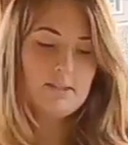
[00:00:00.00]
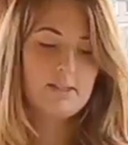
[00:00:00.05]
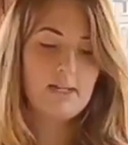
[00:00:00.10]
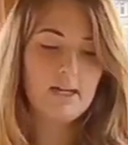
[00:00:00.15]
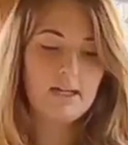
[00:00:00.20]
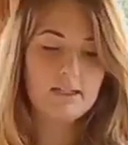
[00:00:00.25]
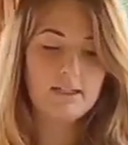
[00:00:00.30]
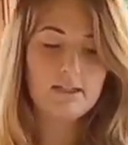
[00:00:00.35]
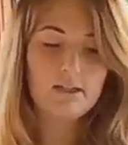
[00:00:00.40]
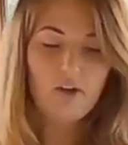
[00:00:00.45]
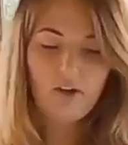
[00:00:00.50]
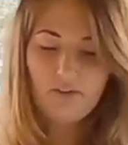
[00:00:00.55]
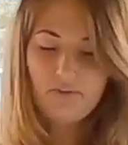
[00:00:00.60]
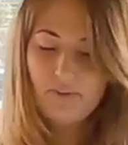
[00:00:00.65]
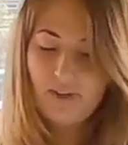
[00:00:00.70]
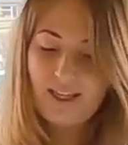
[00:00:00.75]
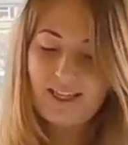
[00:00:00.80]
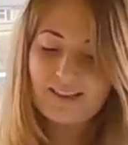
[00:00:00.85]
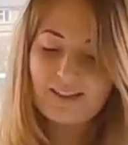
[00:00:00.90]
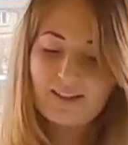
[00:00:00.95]
Stanley knife.
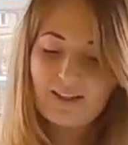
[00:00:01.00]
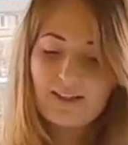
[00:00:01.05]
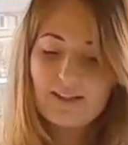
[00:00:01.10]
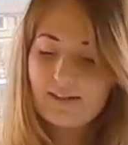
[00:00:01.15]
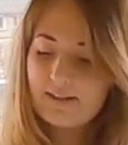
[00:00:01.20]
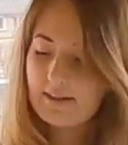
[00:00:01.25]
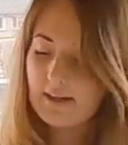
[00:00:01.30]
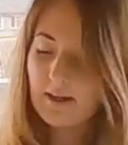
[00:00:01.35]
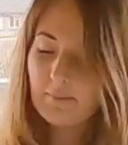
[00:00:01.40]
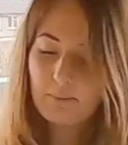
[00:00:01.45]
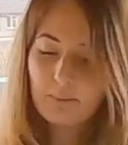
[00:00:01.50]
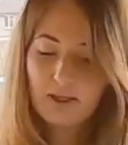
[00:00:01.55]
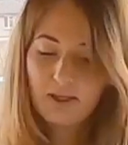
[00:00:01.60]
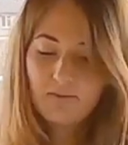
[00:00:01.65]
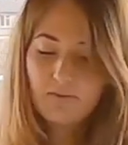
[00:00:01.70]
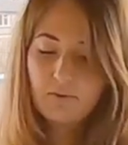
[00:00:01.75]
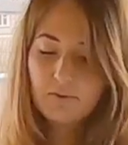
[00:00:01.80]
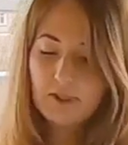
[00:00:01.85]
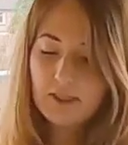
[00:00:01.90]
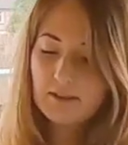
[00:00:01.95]
It is easier, but
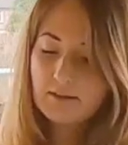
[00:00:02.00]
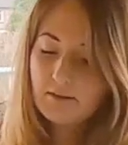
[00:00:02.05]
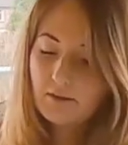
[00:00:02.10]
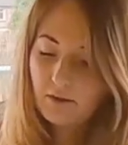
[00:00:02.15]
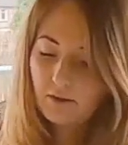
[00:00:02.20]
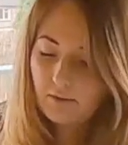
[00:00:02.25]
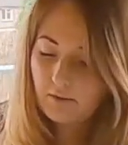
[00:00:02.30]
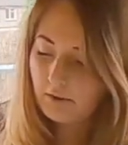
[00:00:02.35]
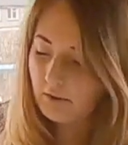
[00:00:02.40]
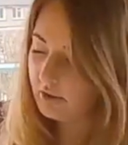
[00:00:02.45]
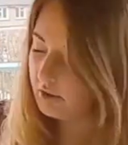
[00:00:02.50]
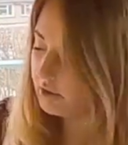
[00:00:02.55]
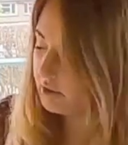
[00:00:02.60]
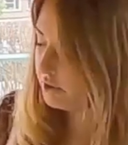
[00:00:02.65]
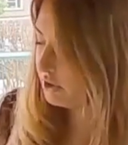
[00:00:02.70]
if you need to, you can